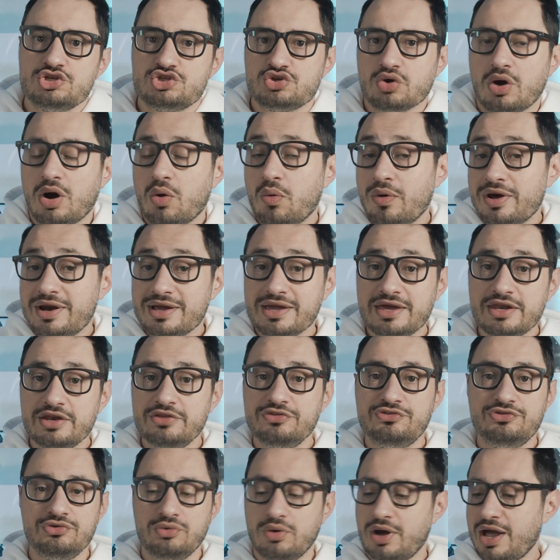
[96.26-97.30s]
So I want to get
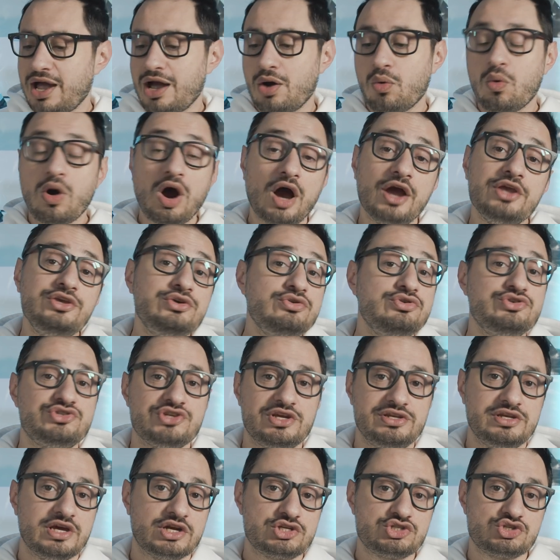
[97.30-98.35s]
into how I use
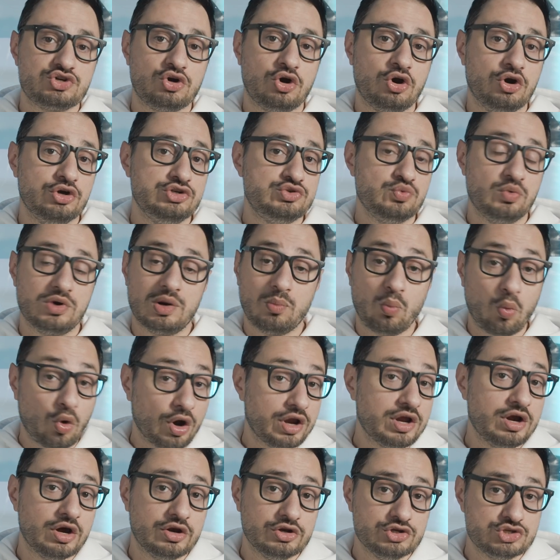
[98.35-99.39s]
index cards when I'm
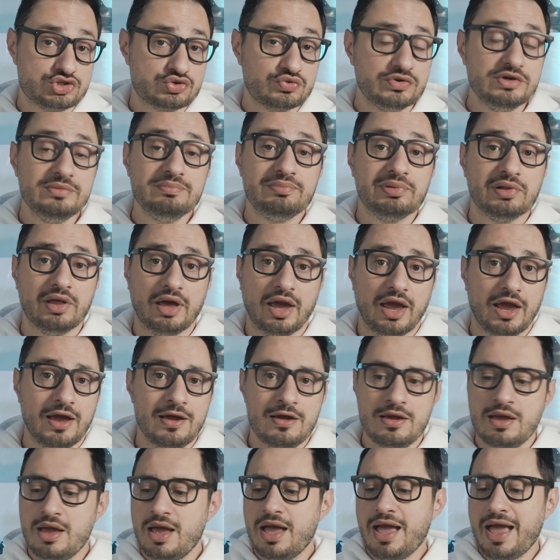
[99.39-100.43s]
working on a screenplay
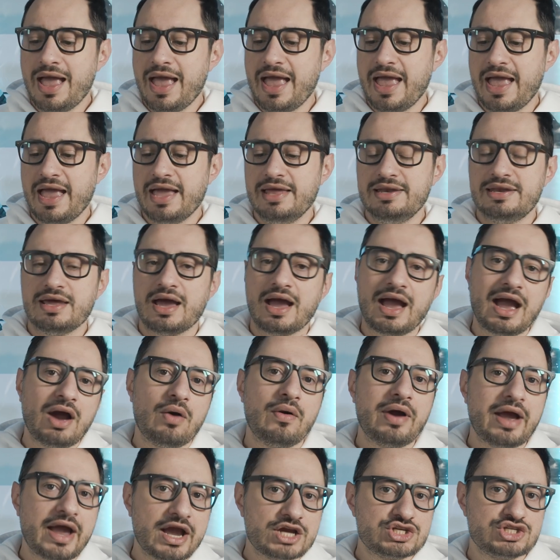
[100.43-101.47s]
and how
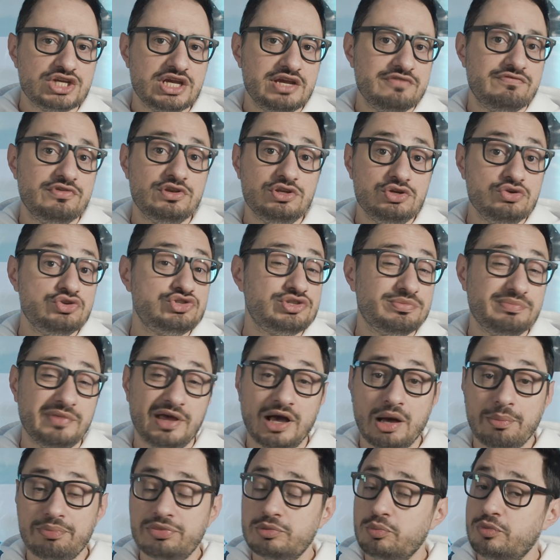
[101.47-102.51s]
I actually even use them to
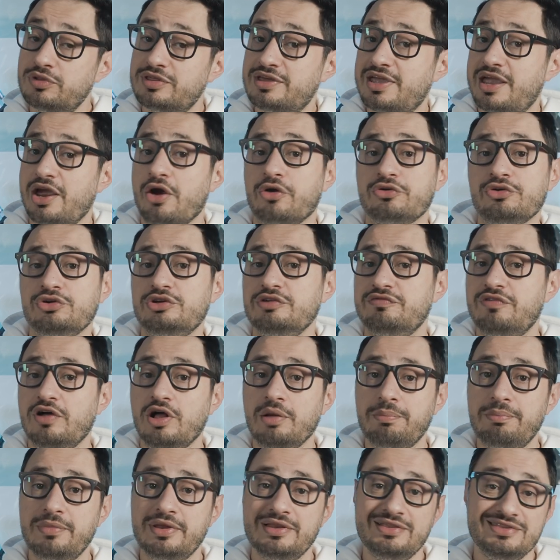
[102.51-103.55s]
help them with character
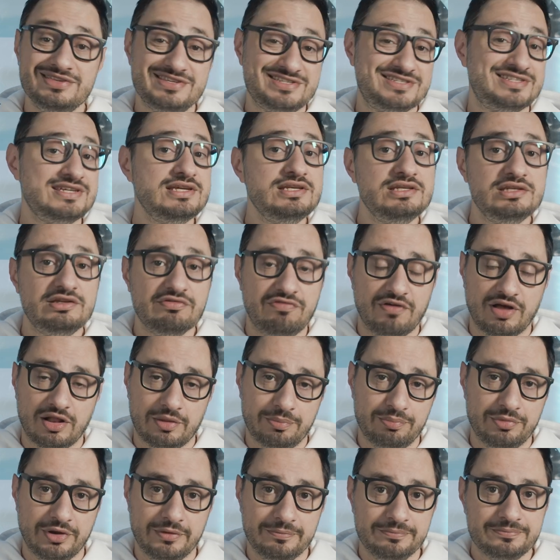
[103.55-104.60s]
development and scene
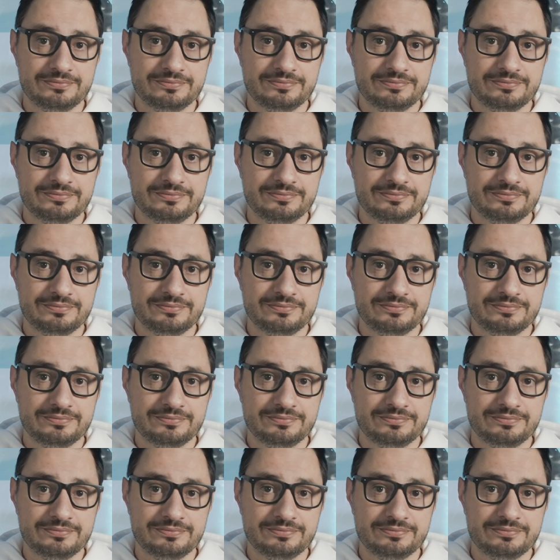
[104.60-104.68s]
development.